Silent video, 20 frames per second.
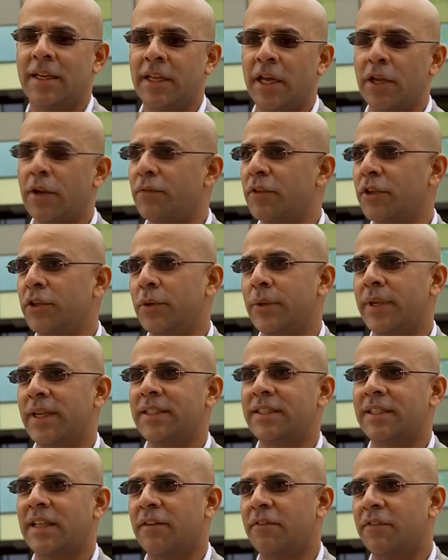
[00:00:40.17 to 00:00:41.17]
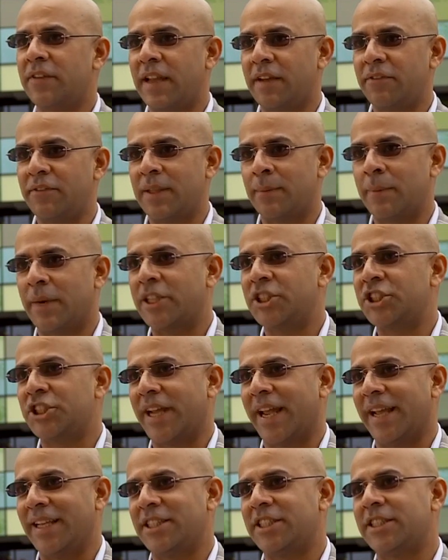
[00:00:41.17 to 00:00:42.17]
none of the units have left them
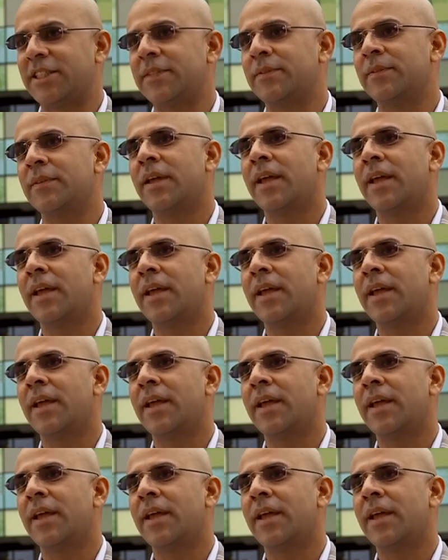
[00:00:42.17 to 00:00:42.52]
unchanged.